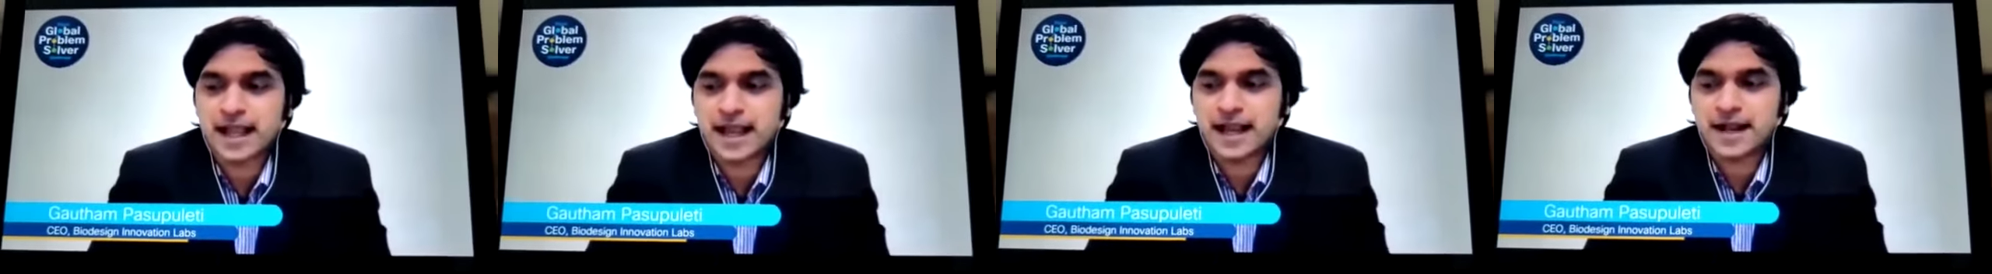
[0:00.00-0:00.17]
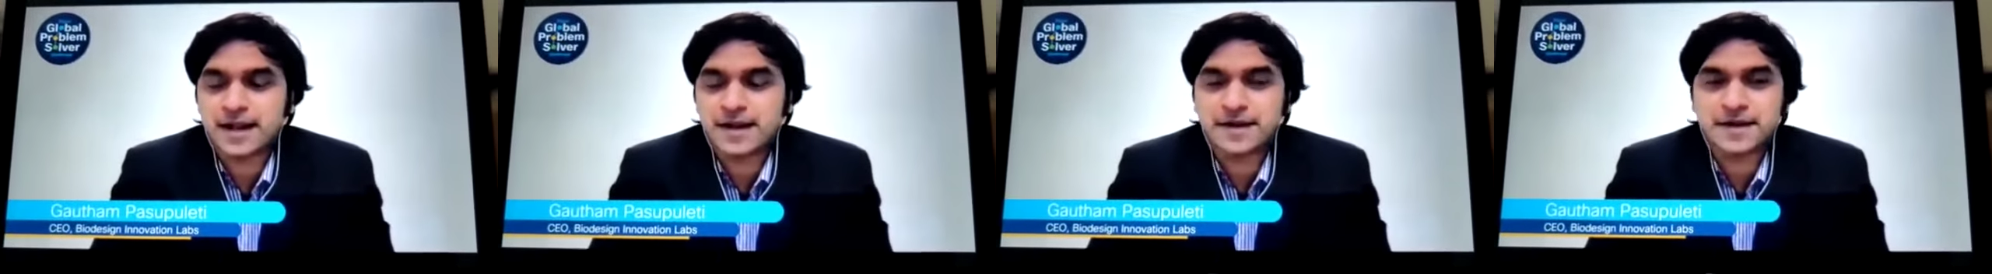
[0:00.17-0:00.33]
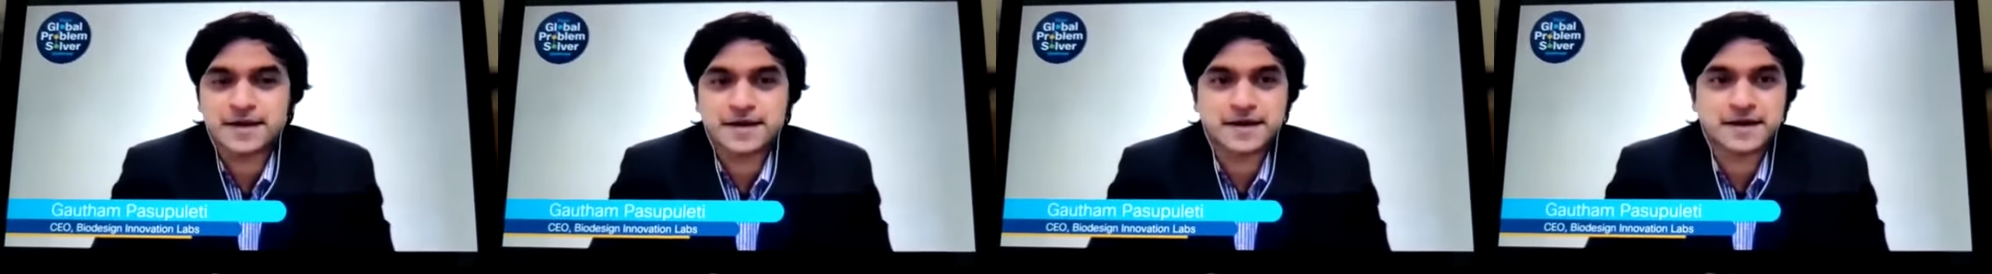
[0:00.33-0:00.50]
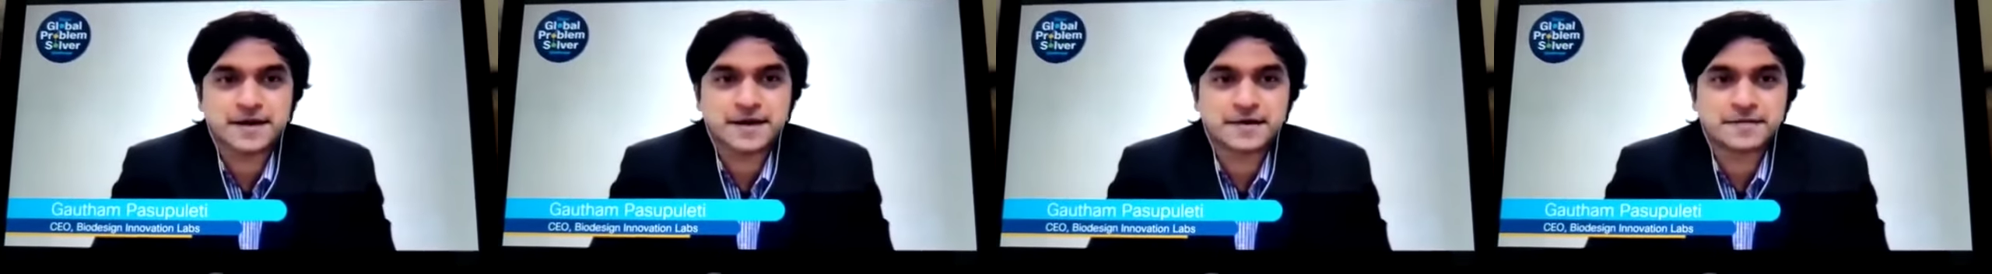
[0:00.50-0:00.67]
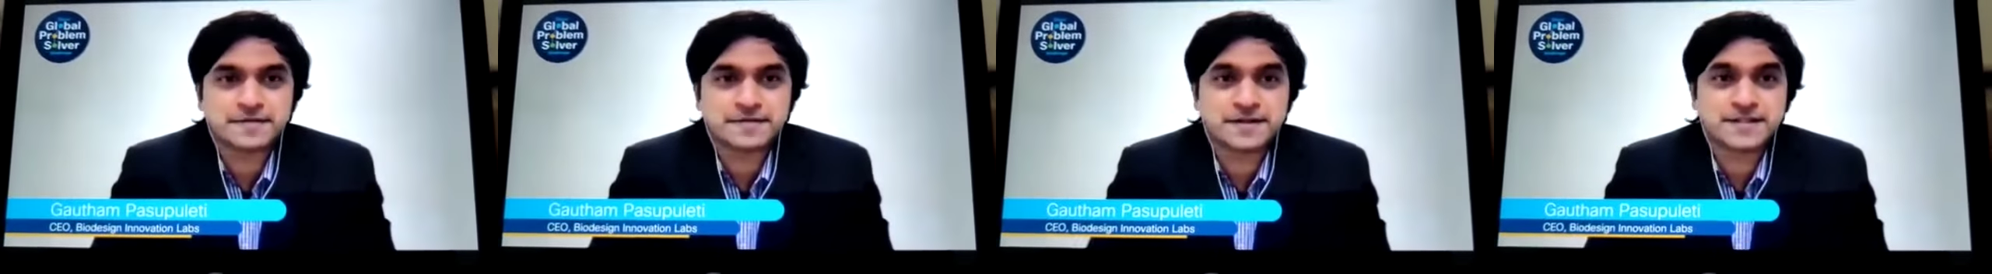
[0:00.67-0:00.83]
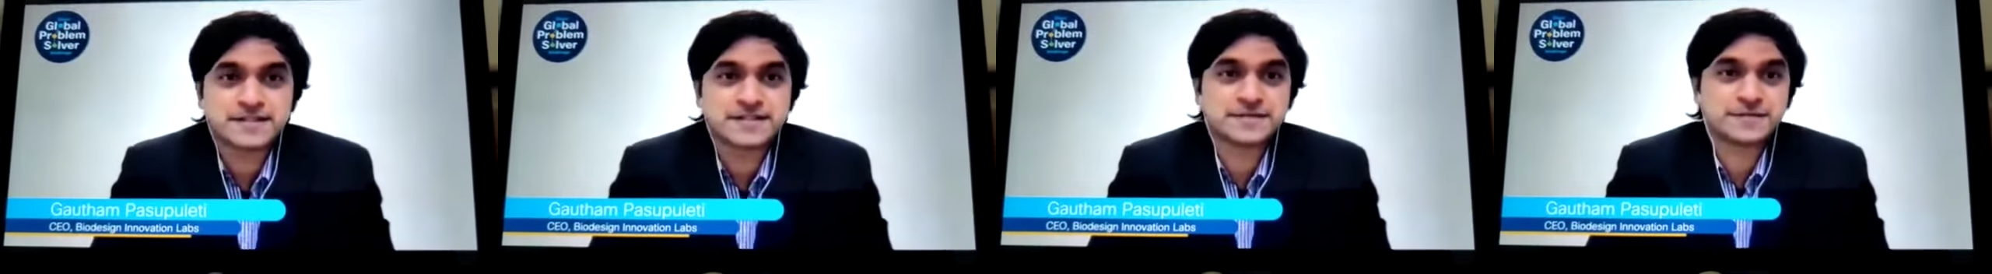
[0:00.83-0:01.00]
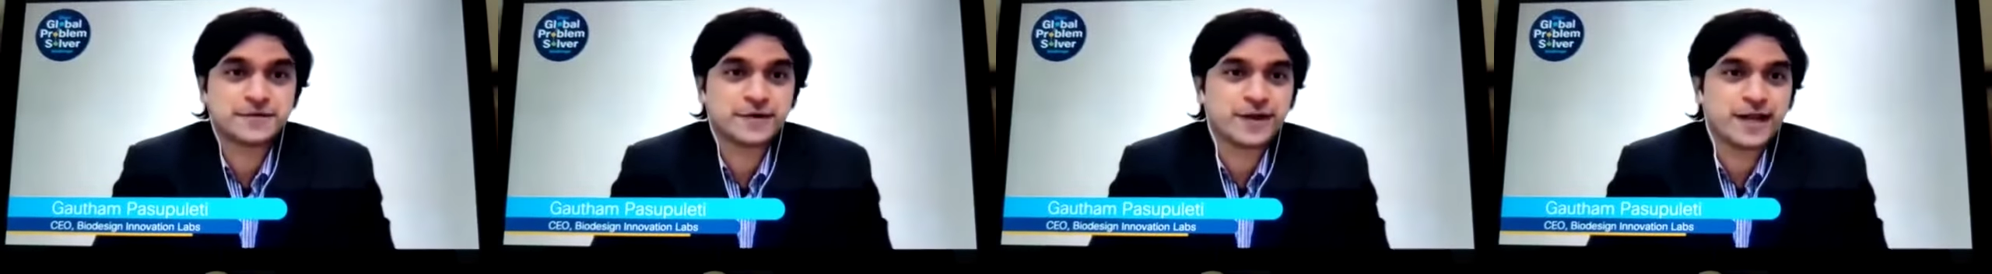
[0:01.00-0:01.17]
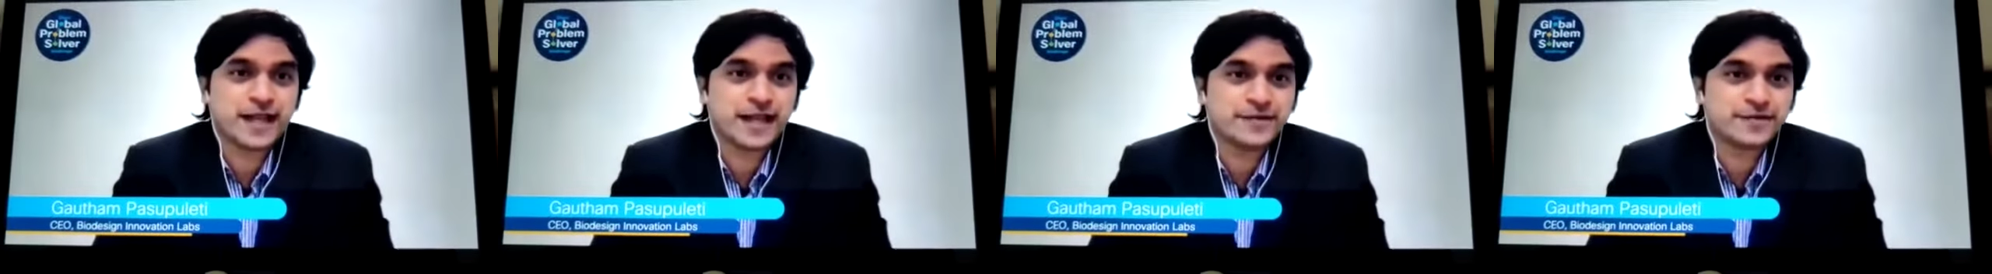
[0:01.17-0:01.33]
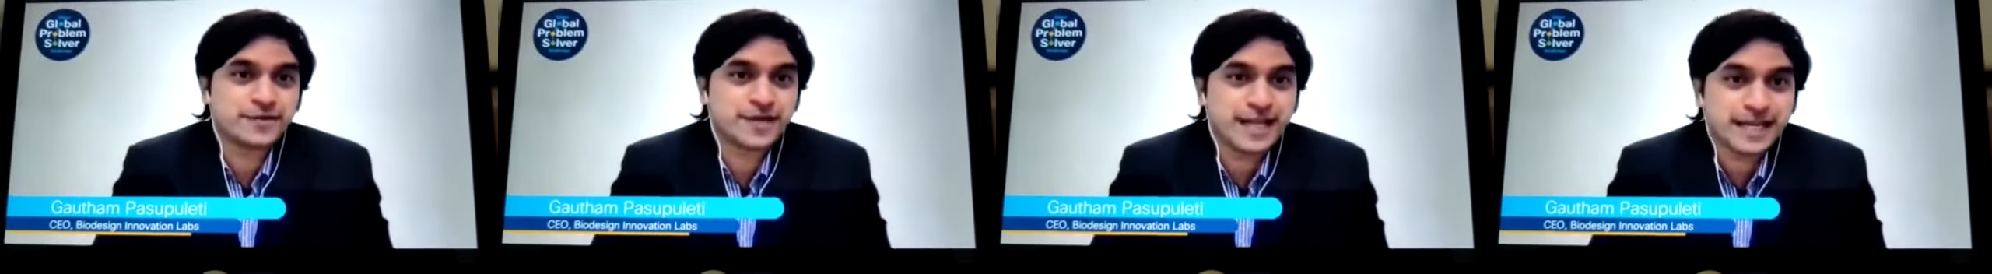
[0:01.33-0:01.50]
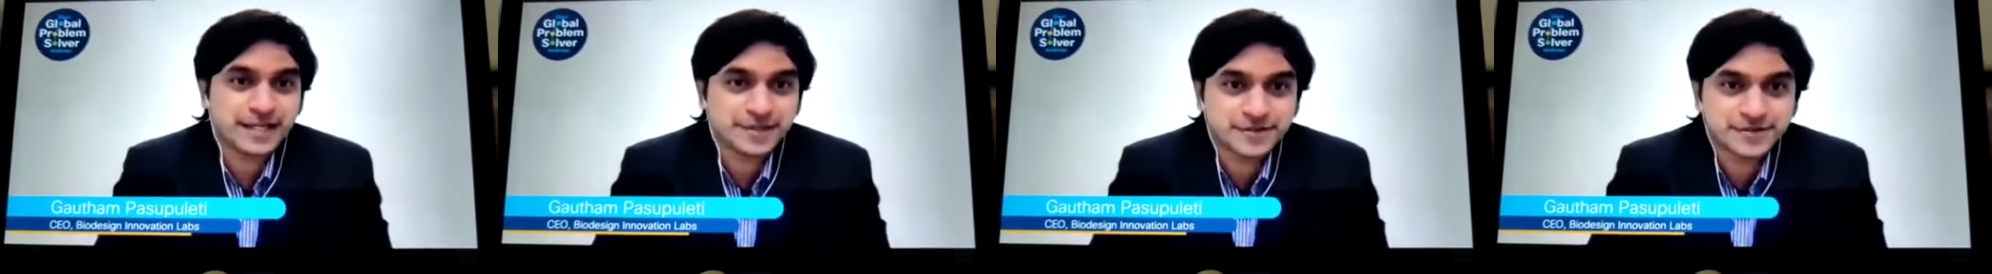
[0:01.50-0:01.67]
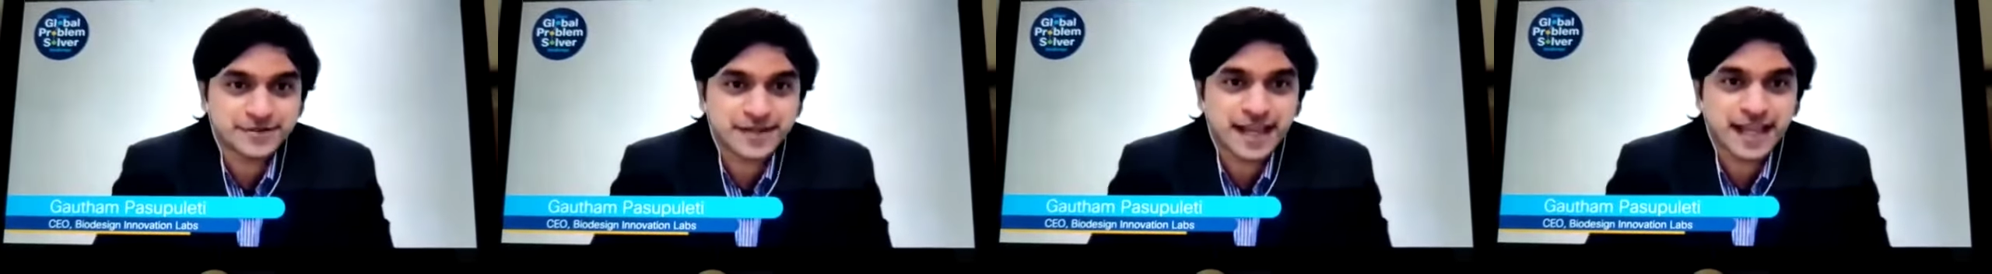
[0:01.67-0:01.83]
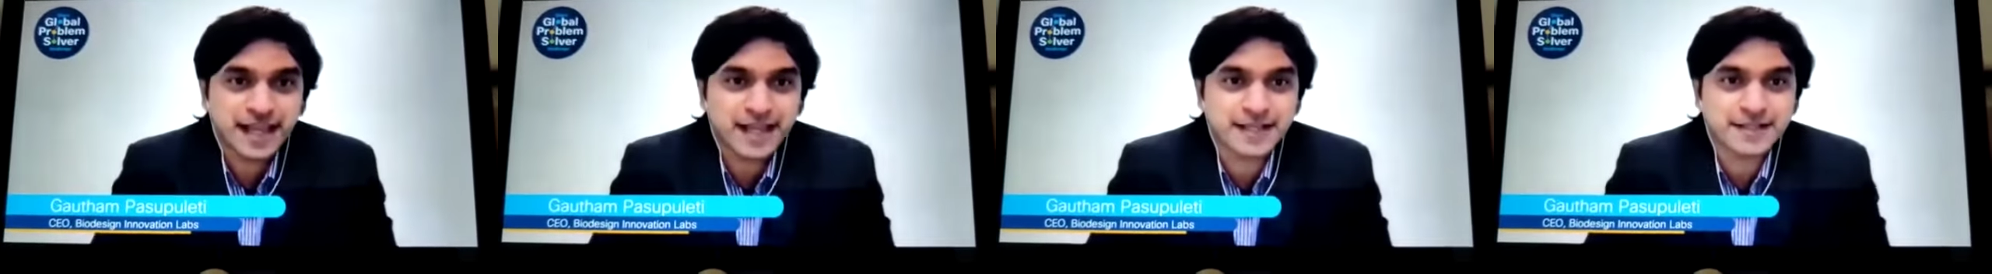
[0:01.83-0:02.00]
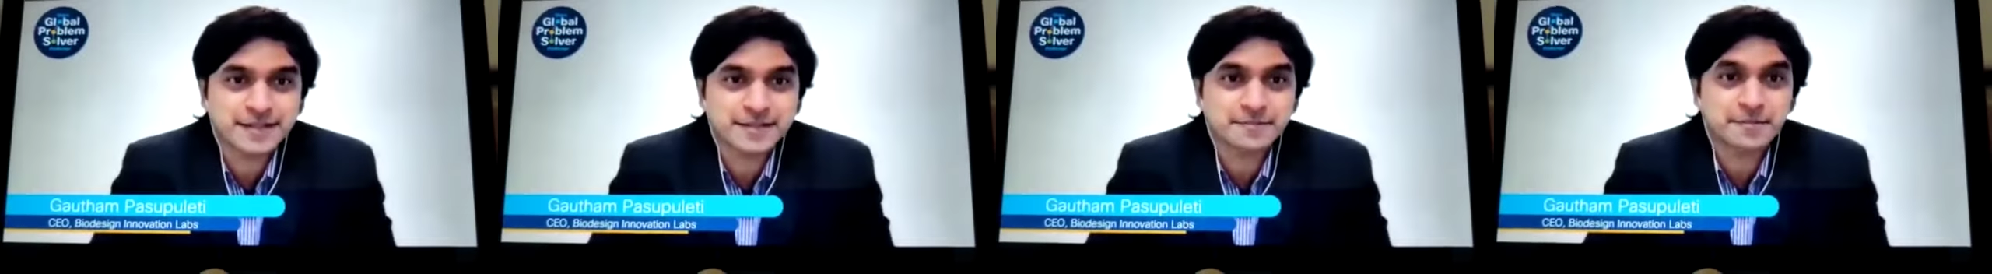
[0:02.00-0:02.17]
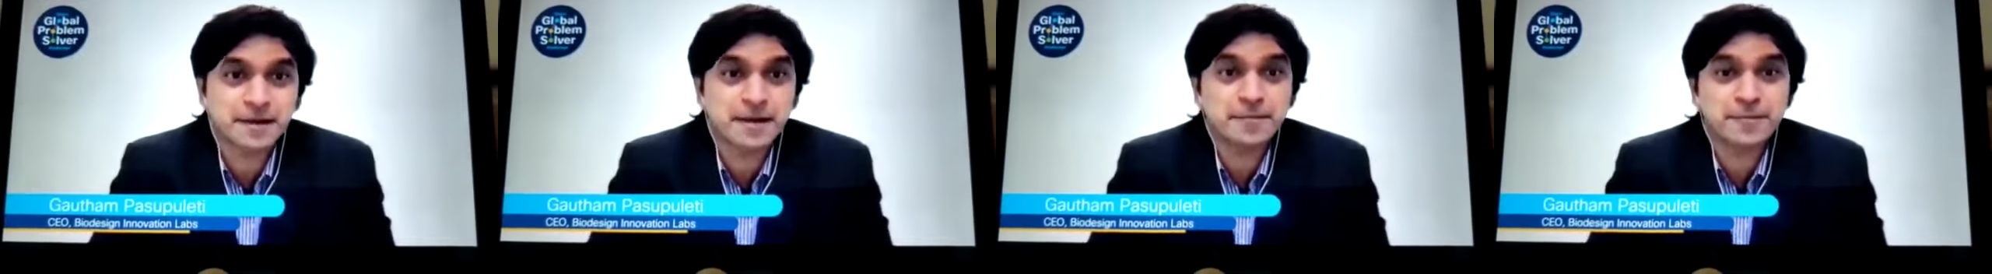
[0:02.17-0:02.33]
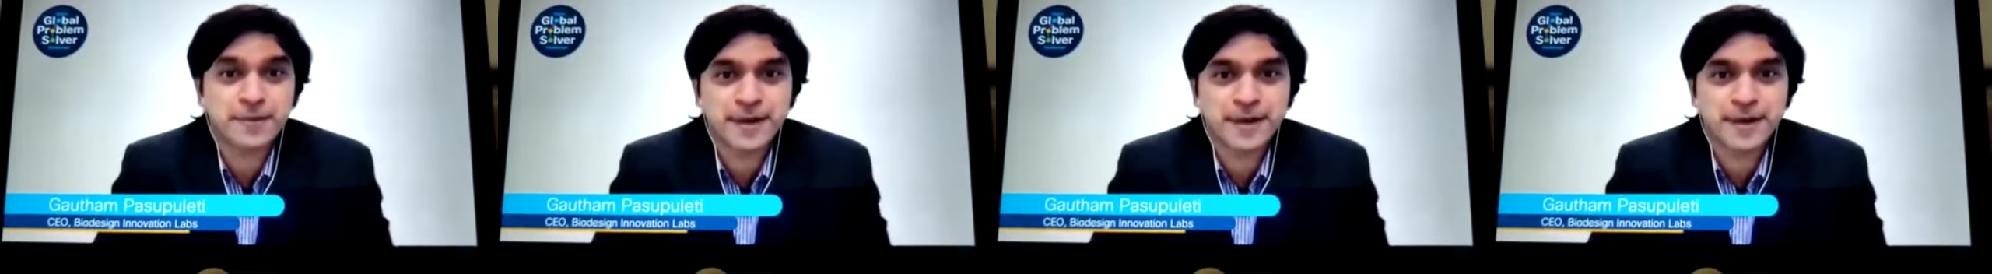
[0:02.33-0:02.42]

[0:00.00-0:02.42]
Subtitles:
And first of all, I would like to thank